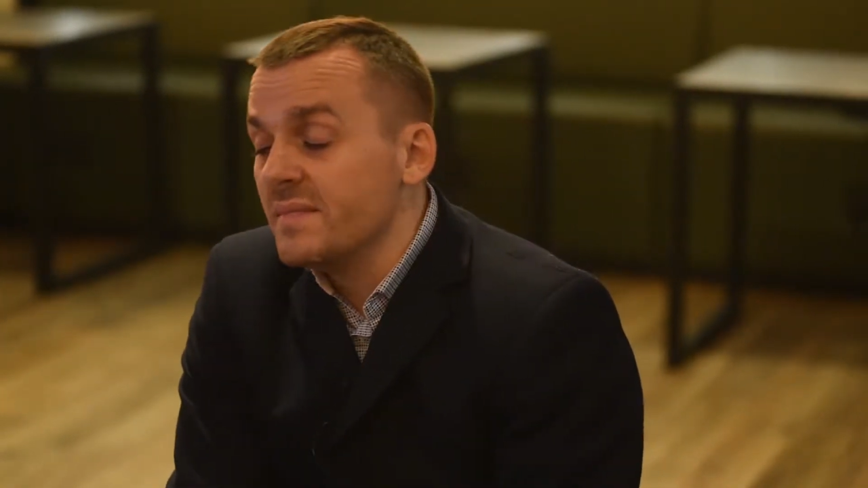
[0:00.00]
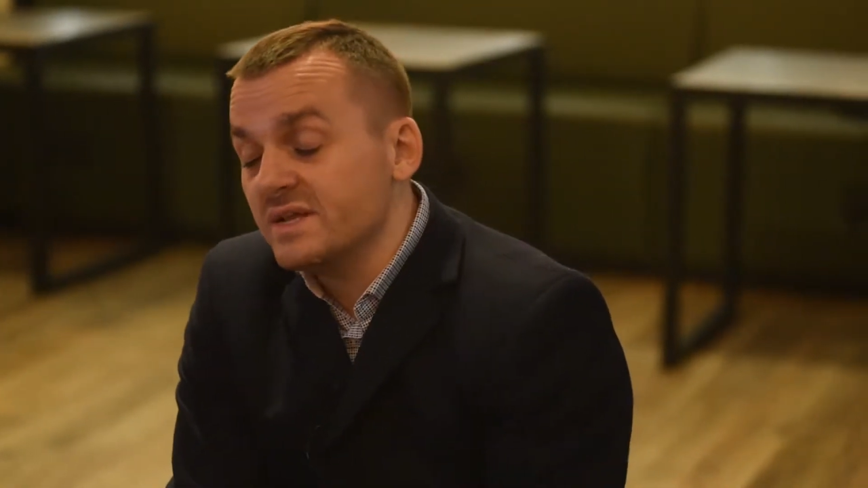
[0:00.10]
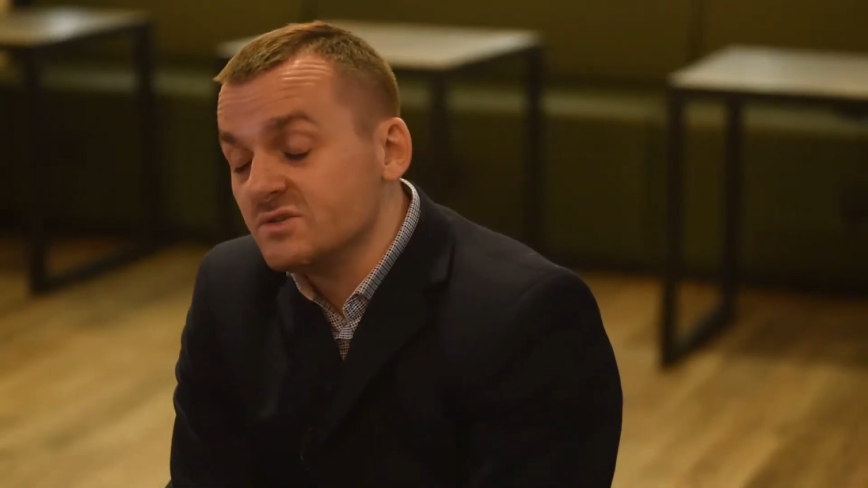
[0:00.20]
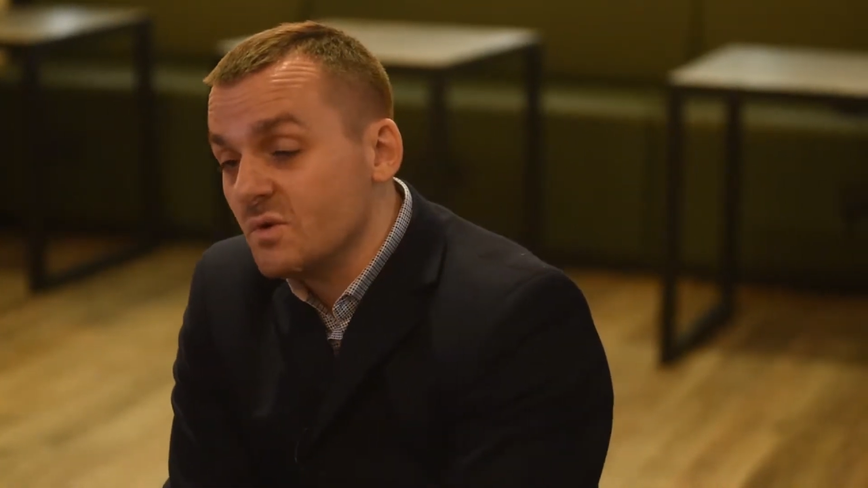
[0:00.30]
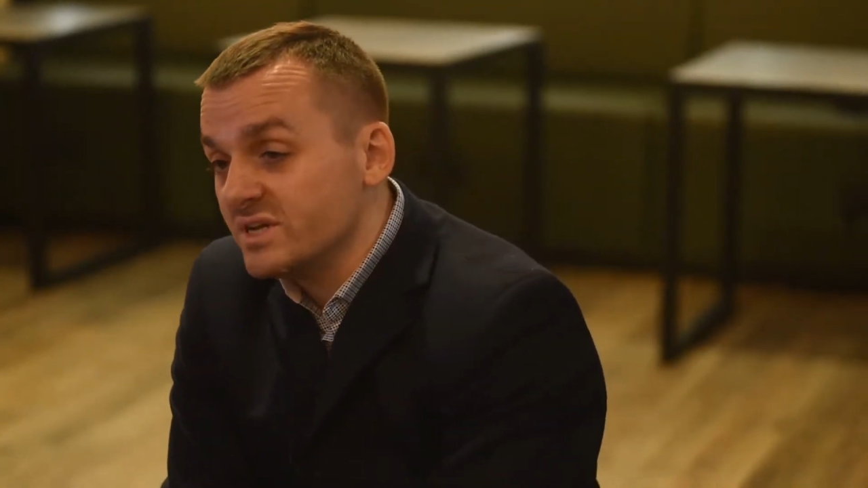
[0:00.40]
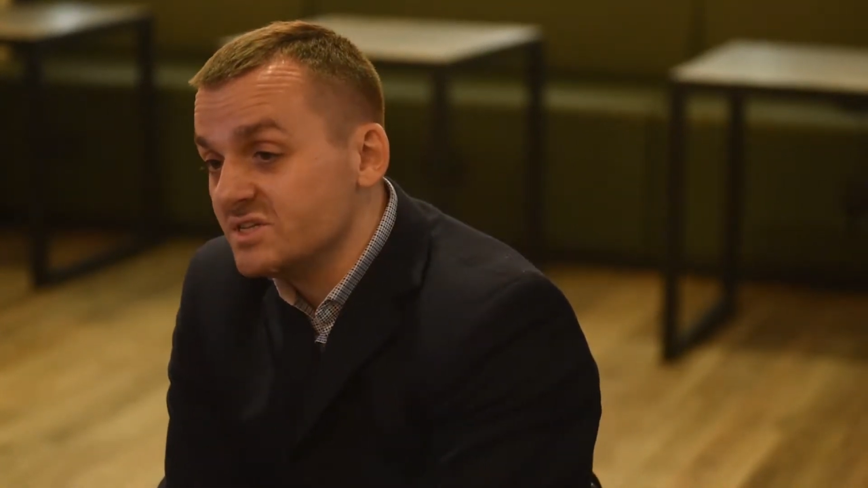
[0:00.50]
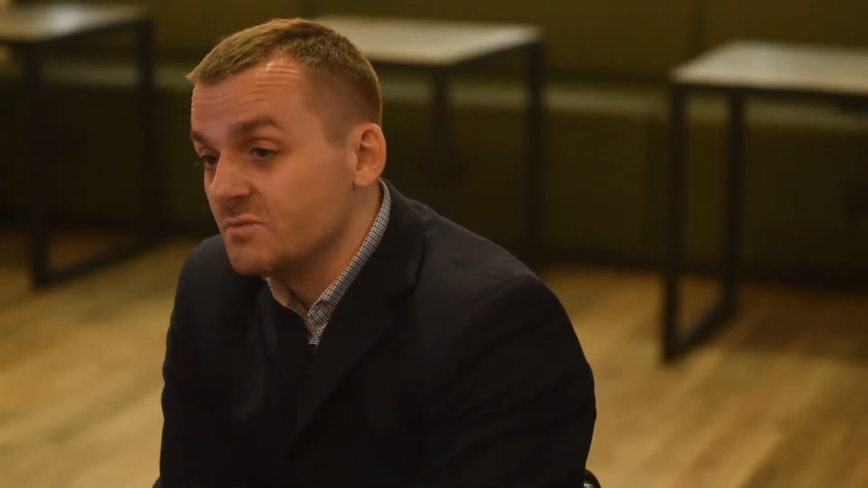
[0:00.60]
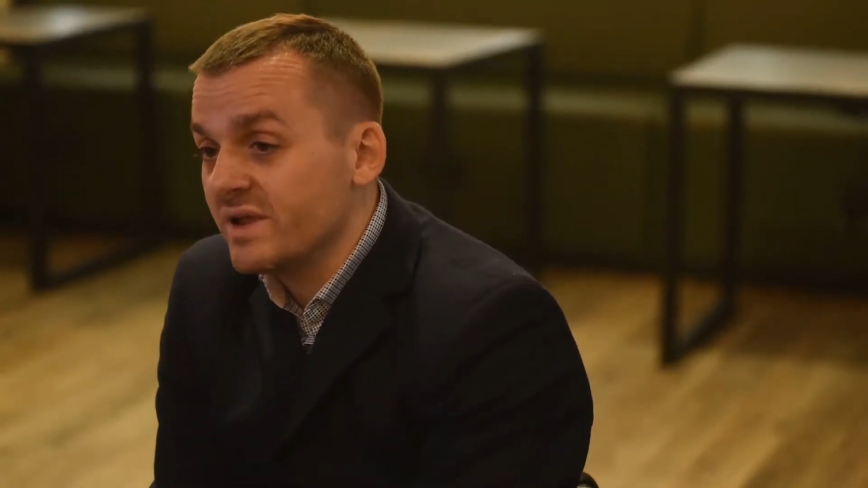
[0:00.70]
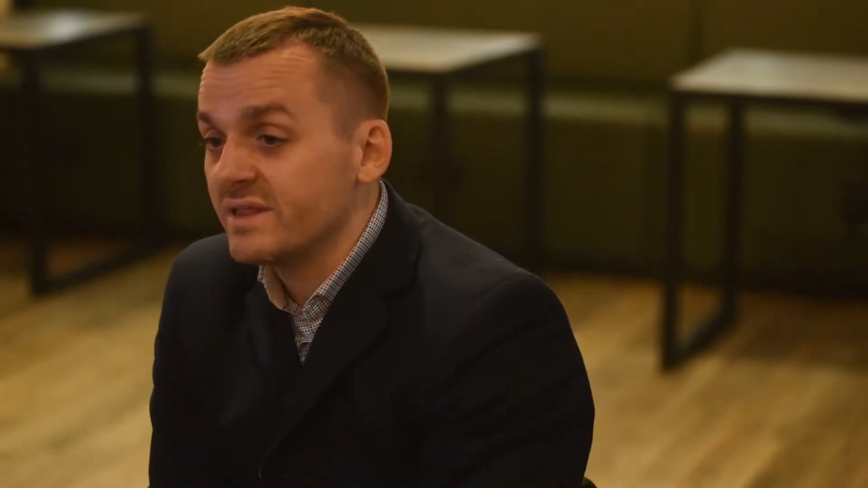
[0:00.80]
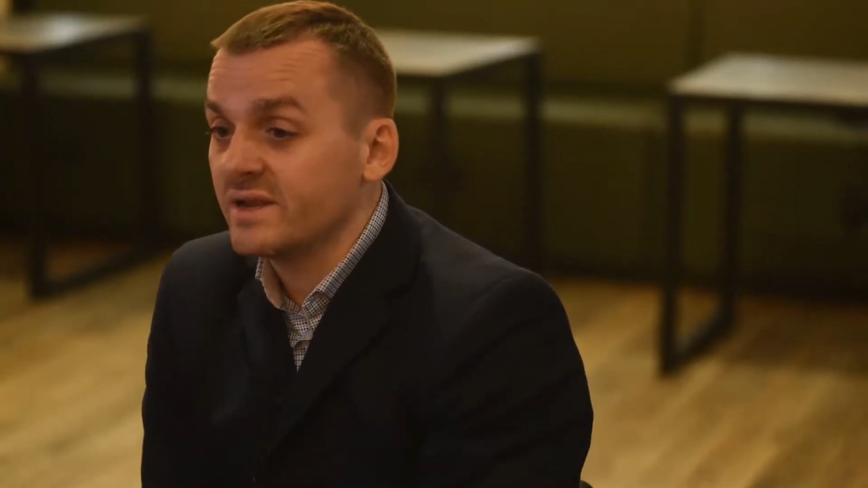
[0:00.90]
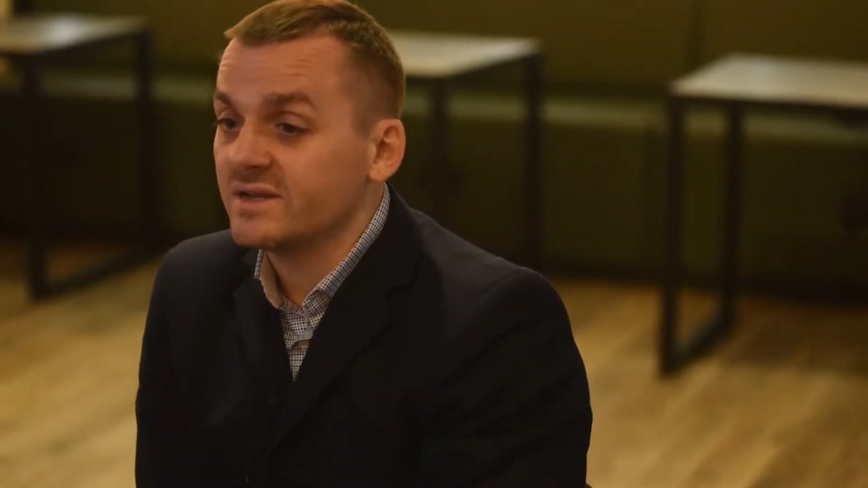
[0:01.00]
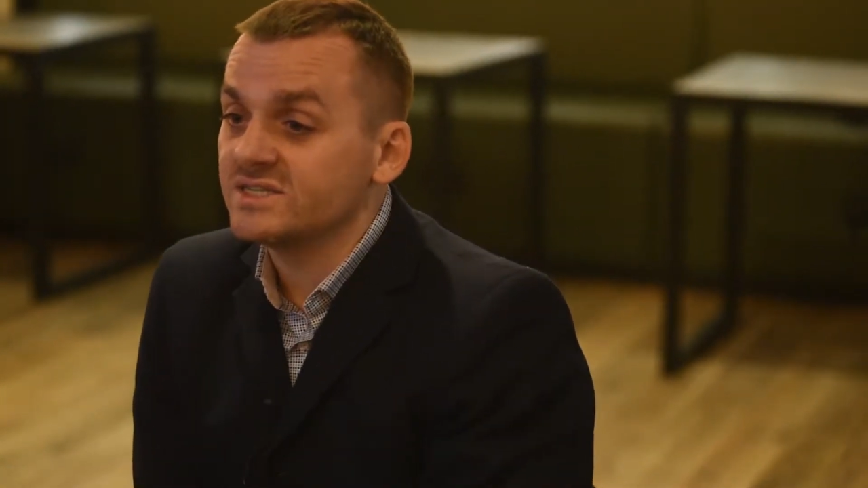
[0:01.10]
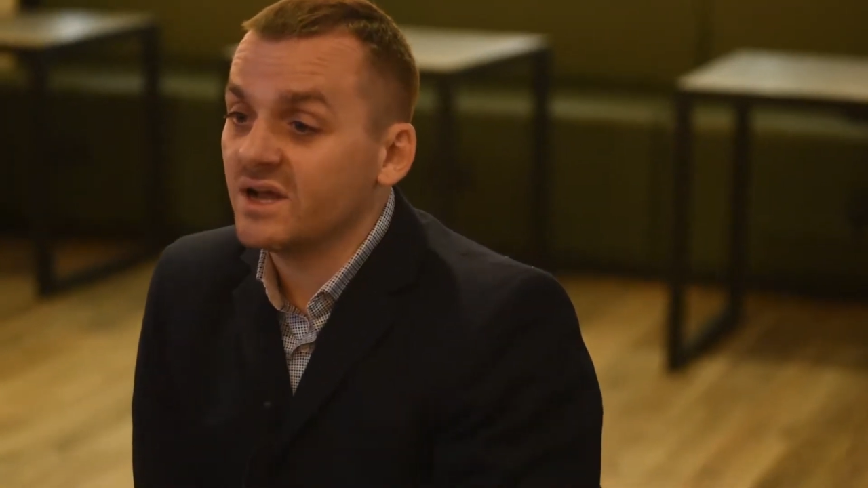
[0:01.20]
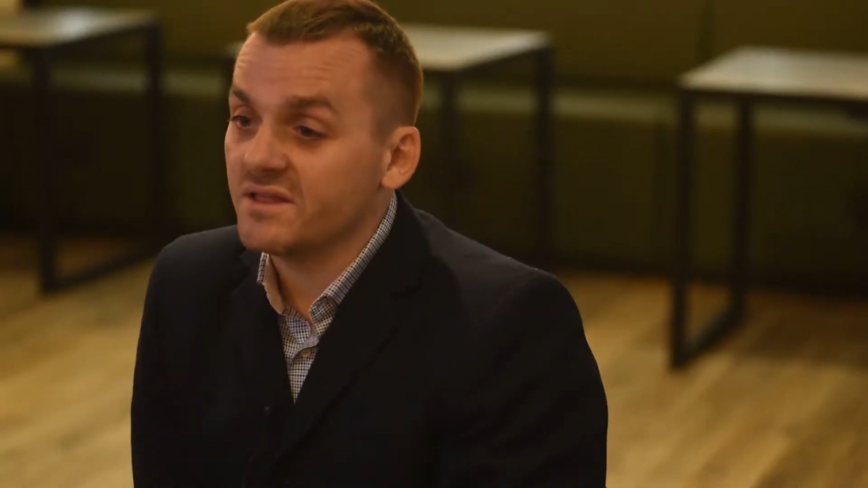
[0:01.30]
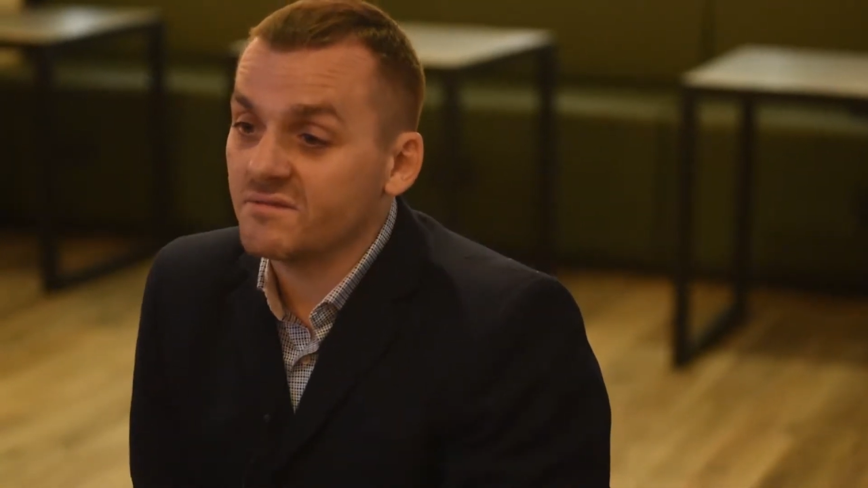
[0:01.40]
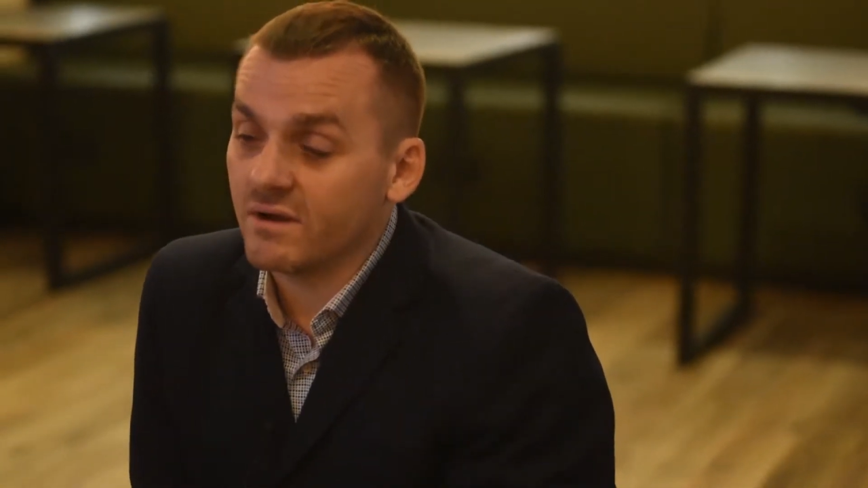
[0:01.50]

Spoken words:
then twice a week, then I started